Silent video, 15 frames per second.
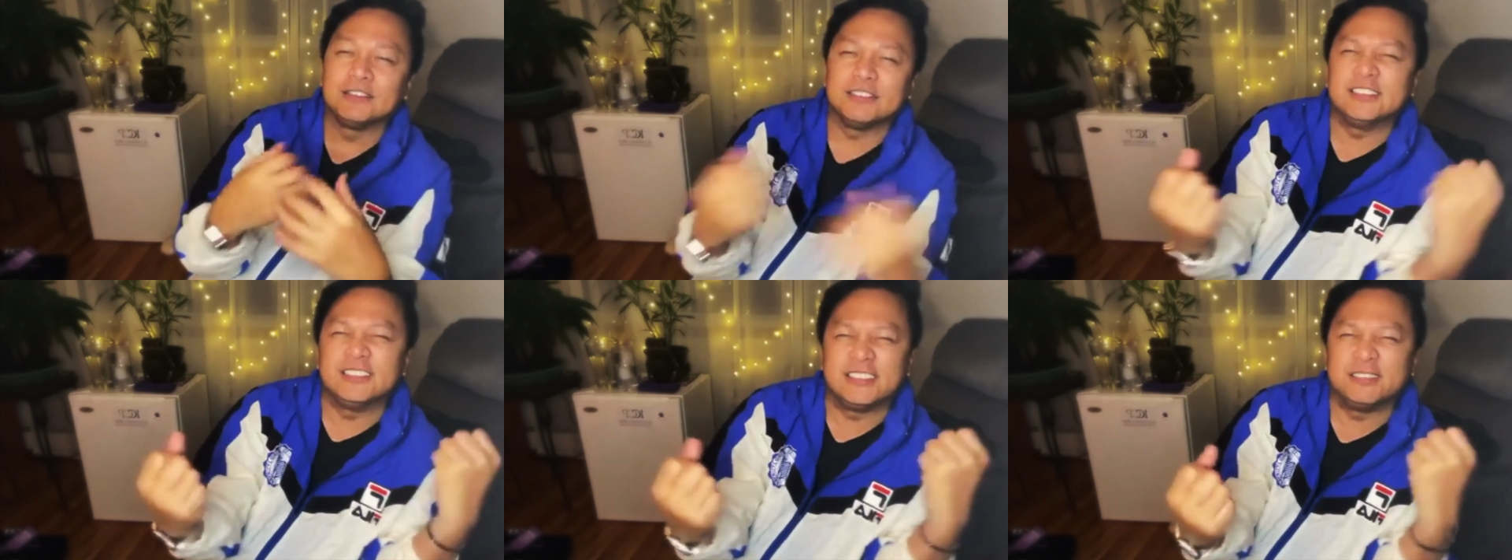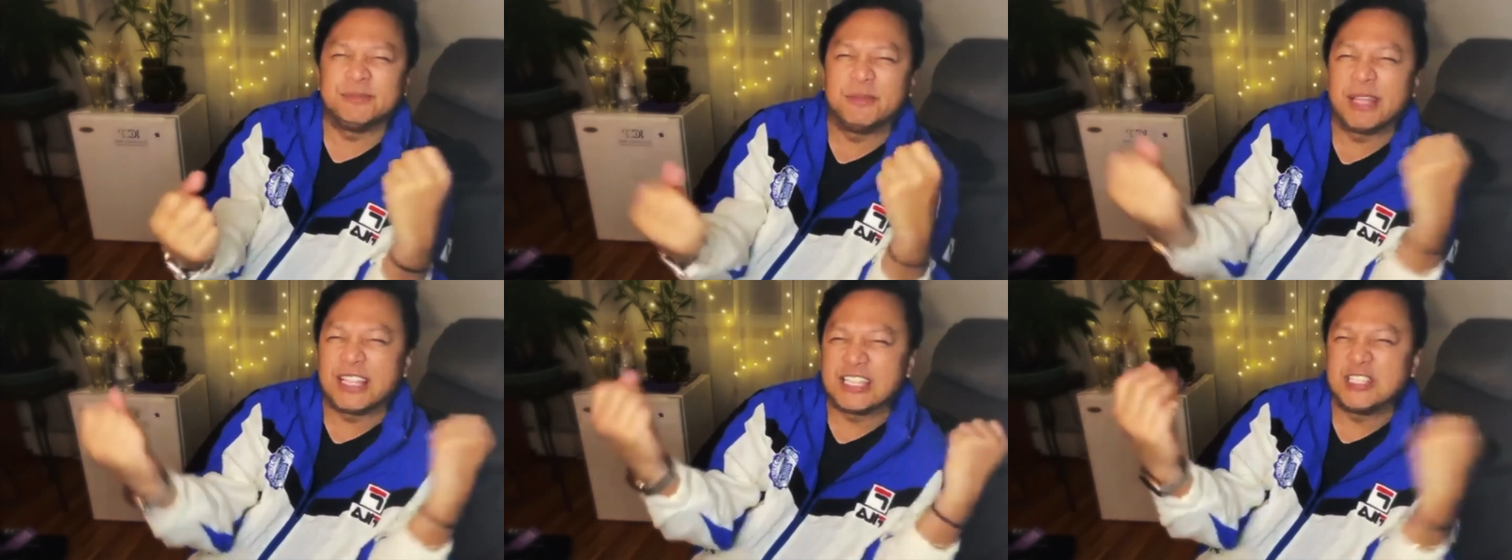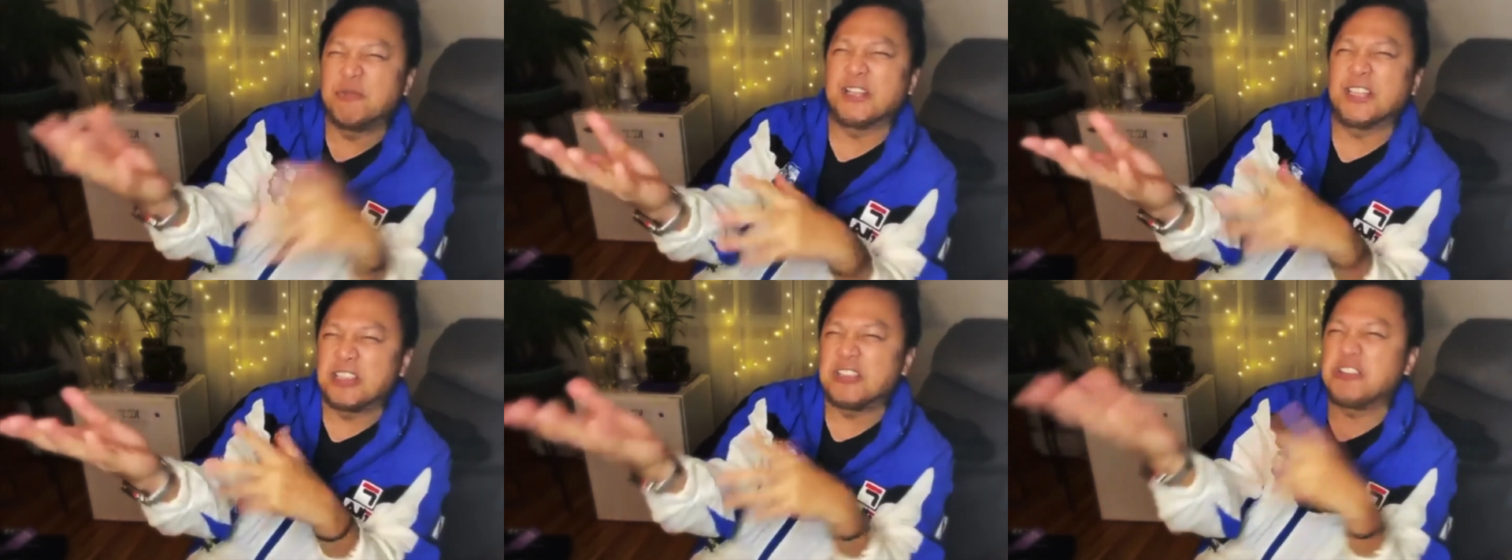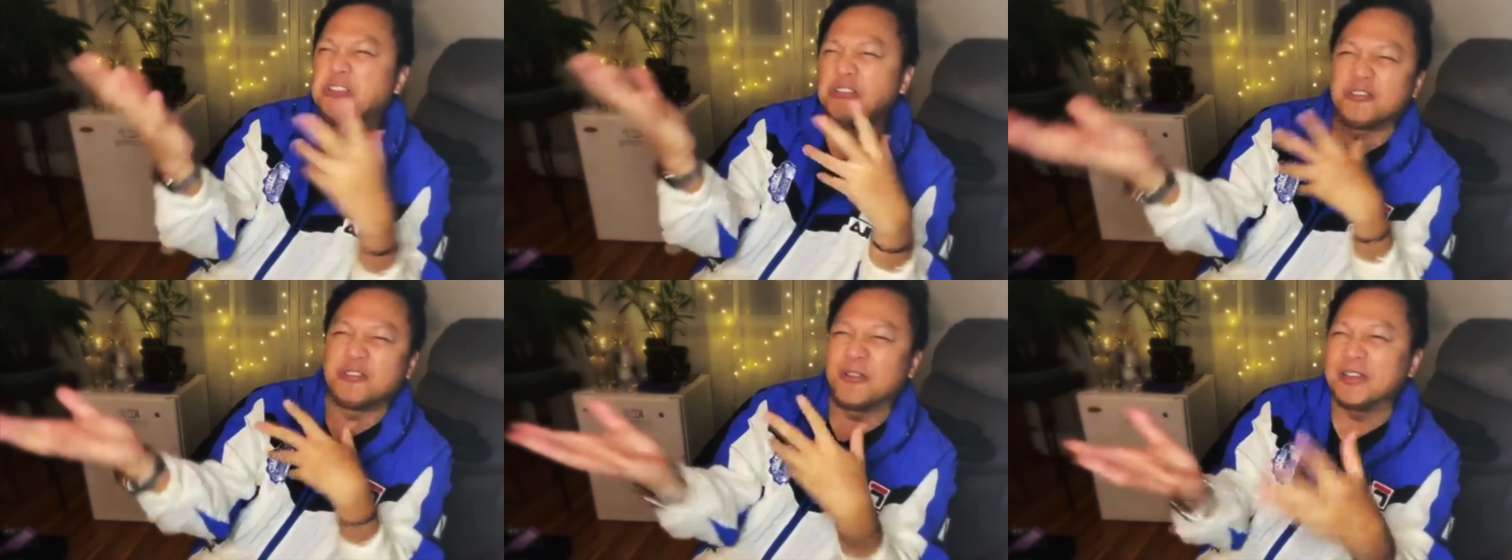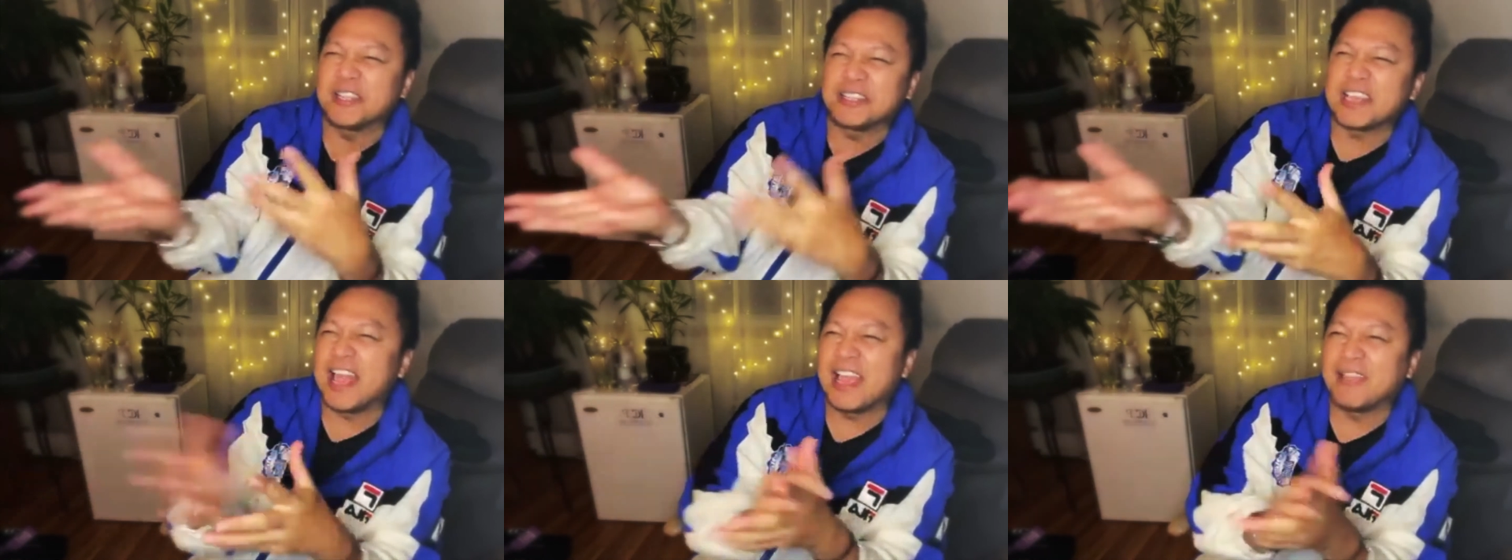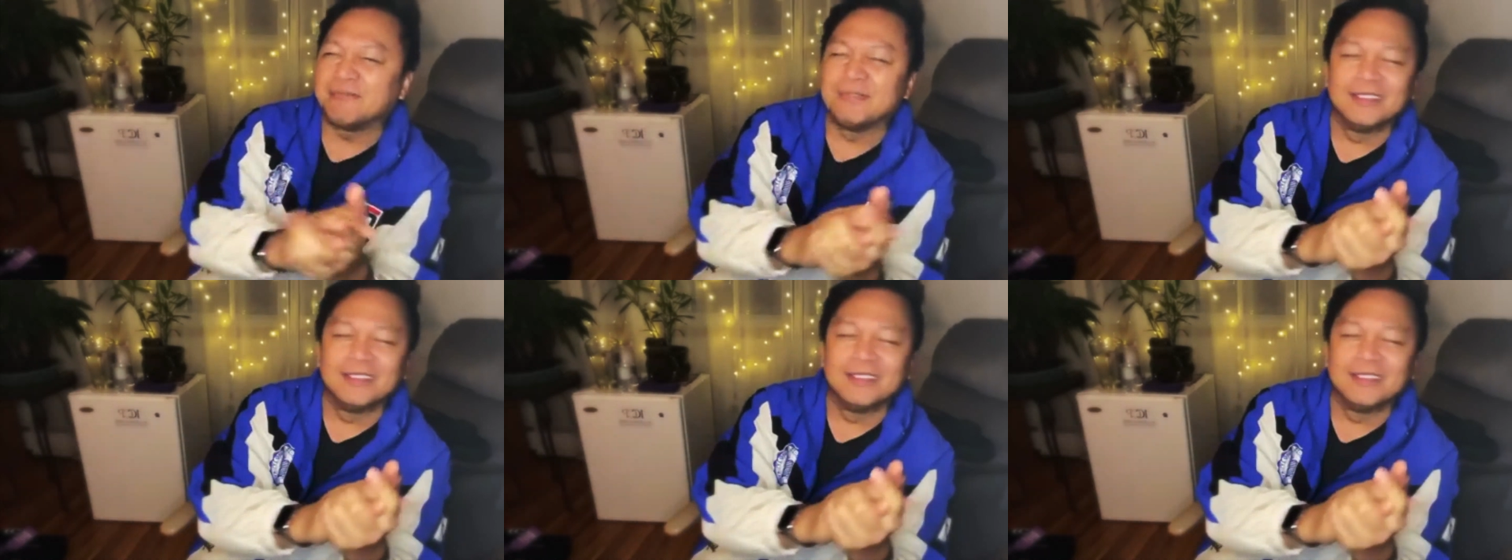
what did you do during the time?